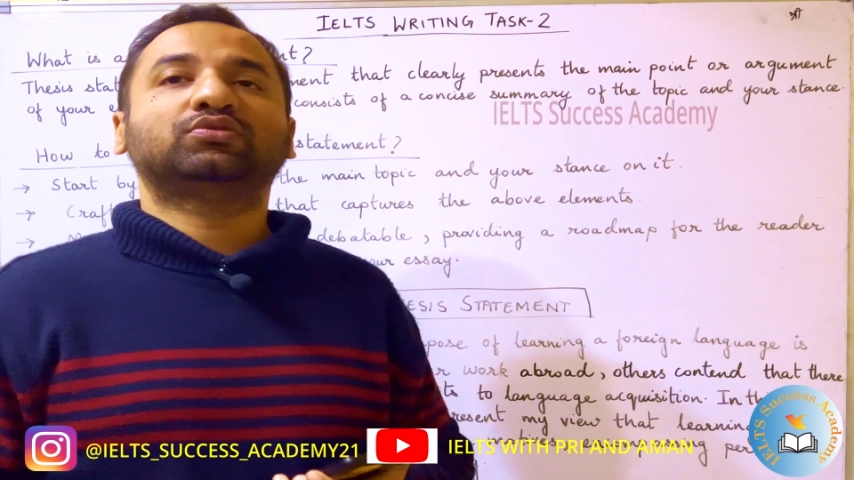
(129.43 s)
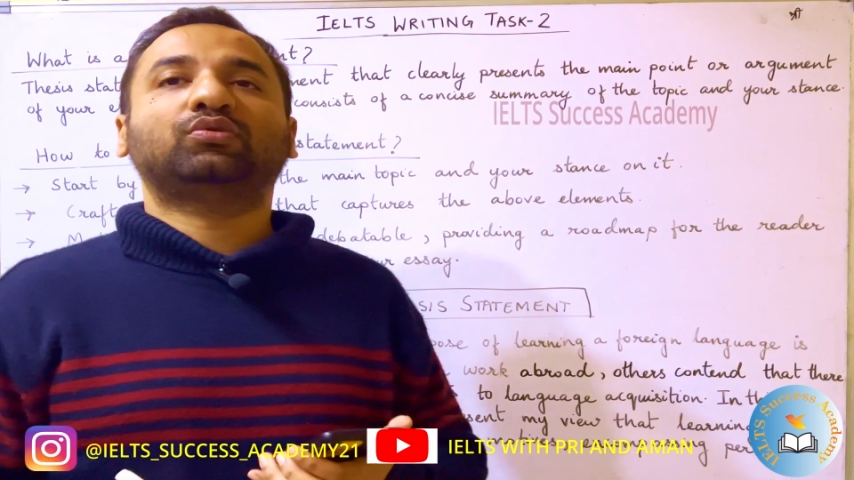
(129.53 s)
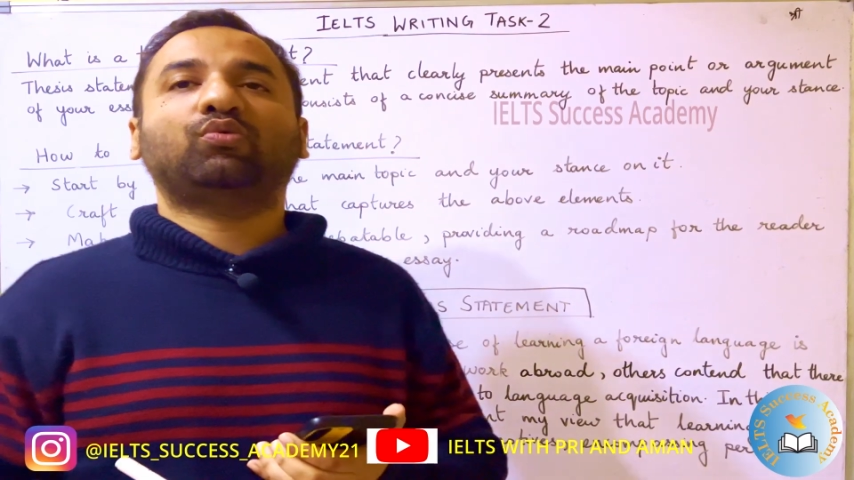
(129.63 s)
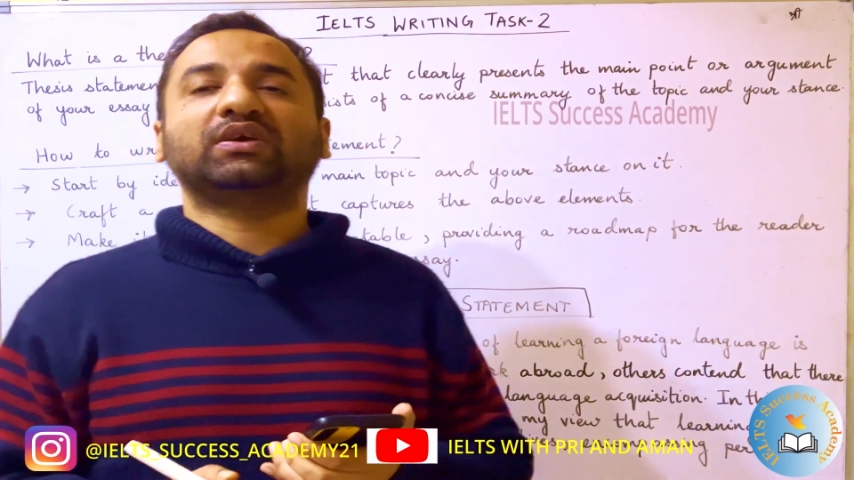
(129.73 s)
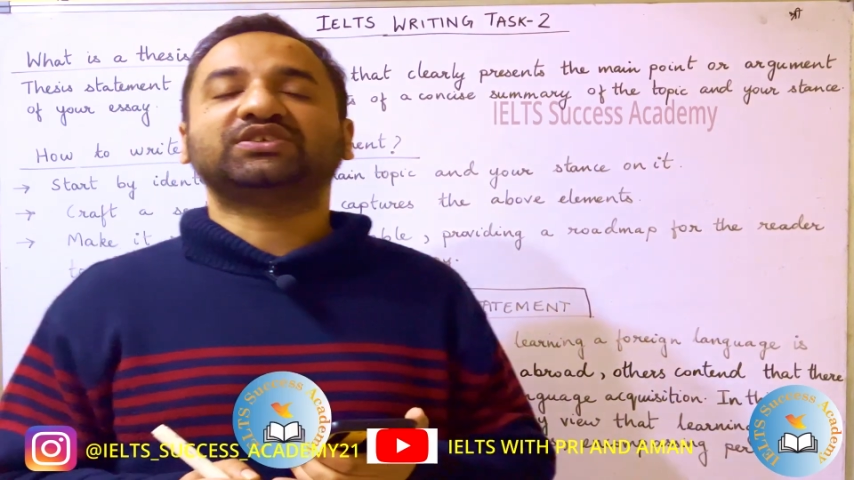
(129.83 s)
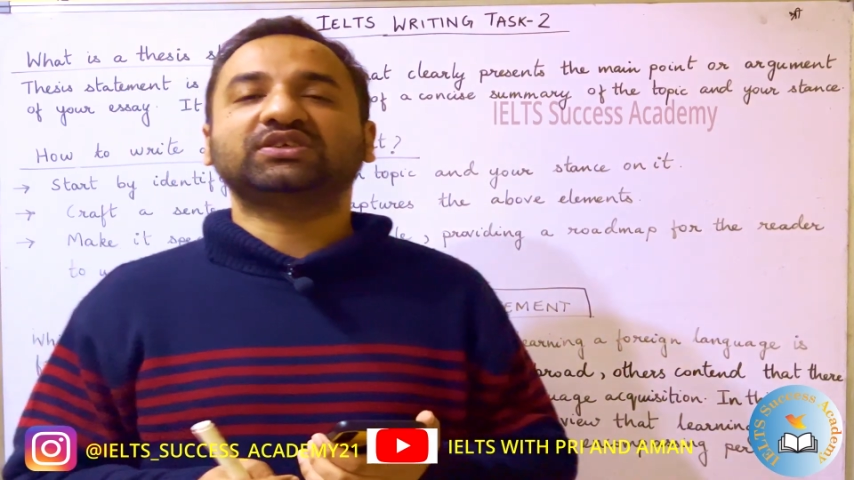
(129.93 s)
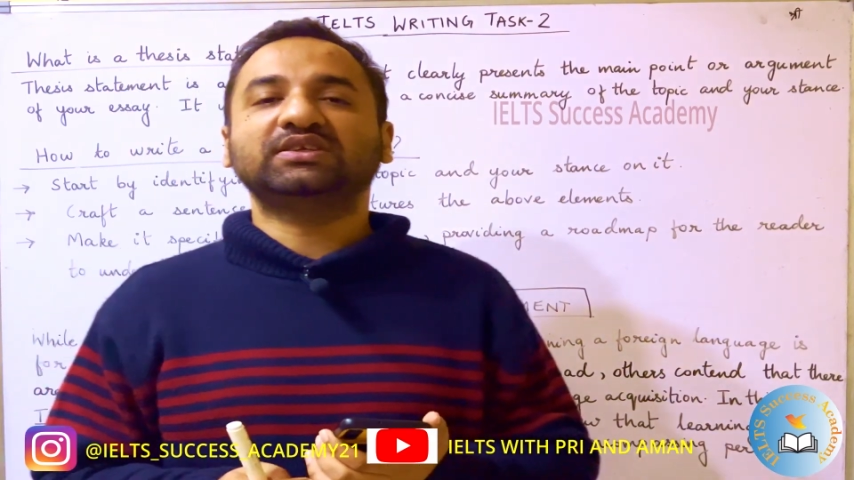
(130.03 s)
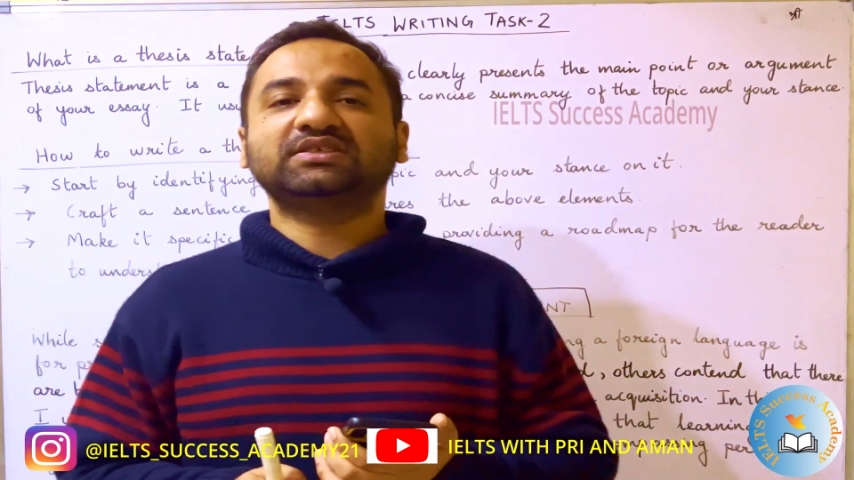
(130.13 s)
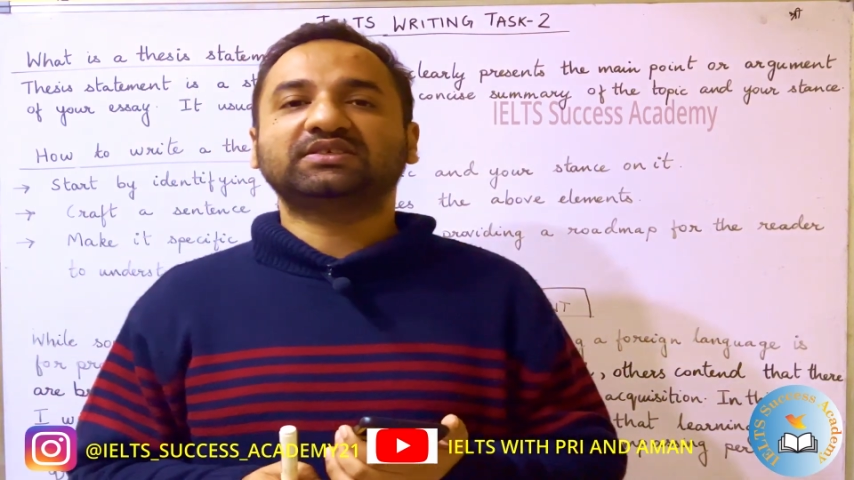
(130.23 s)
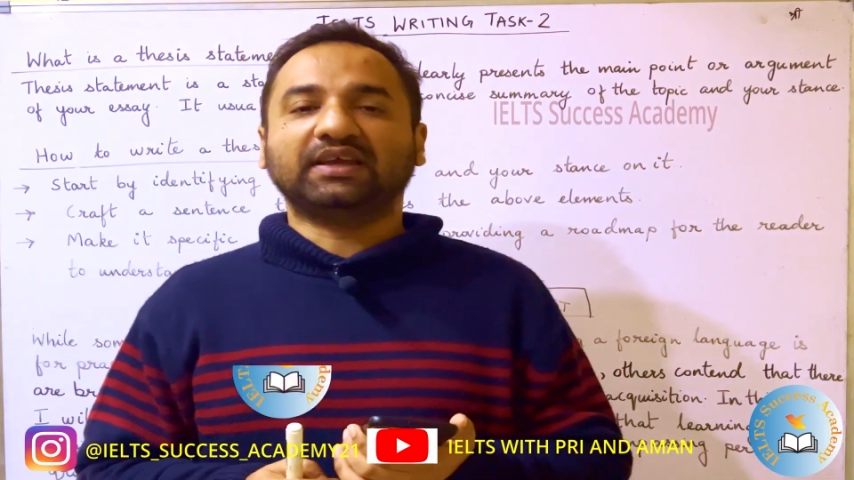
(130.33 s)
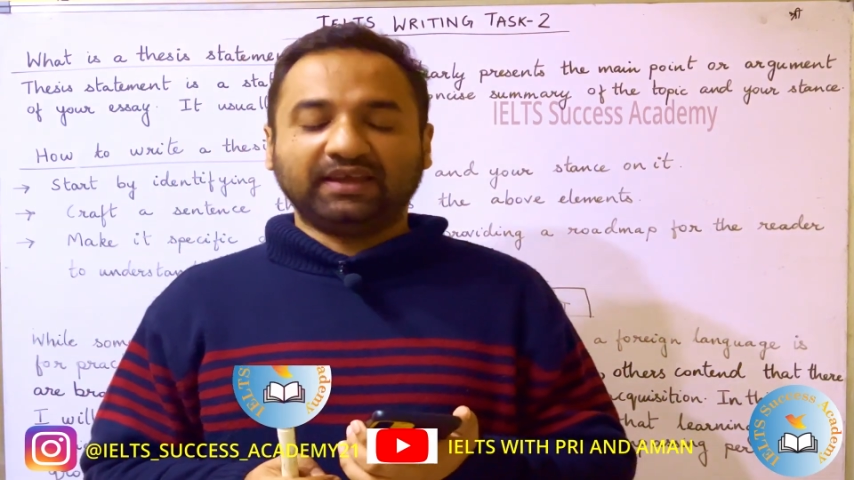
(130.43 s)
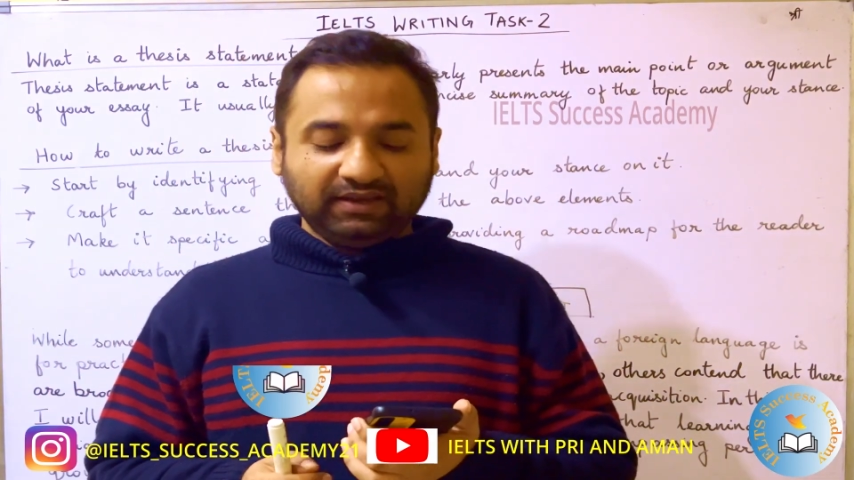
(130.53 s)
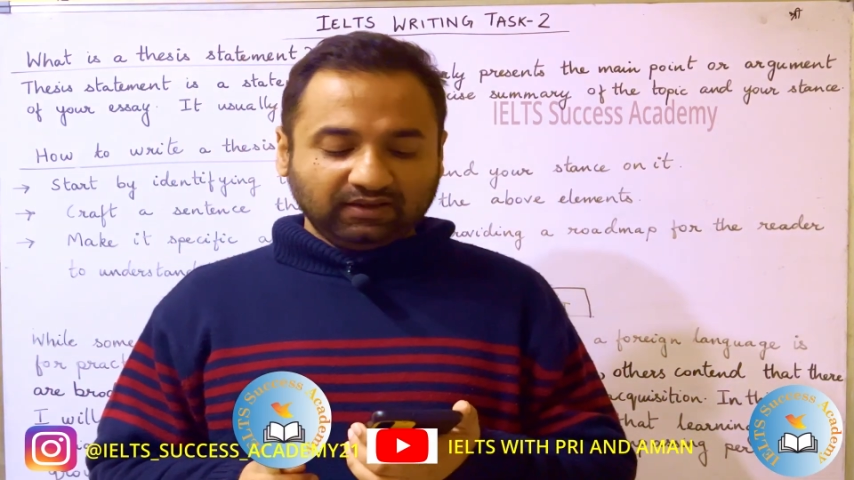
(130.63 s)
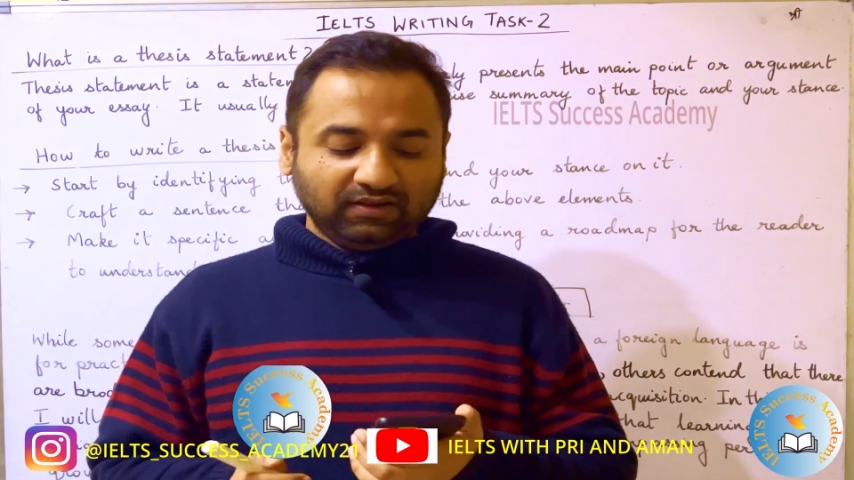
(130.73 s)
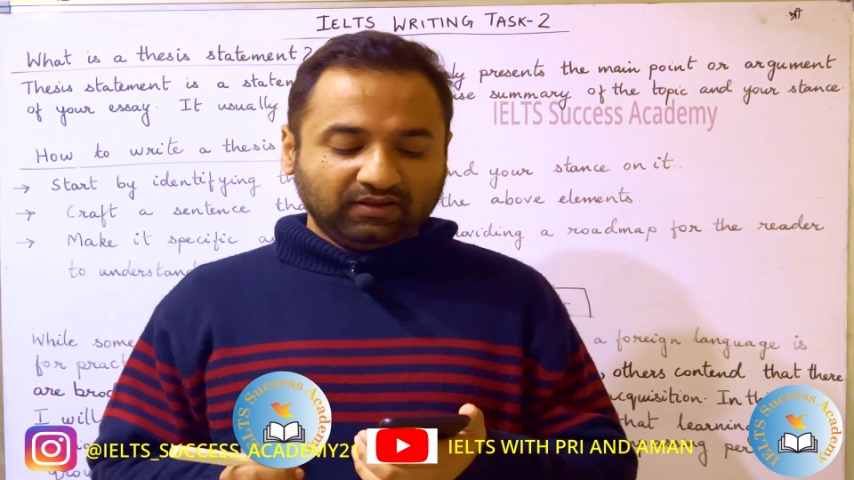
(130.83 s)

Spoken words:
The question is saying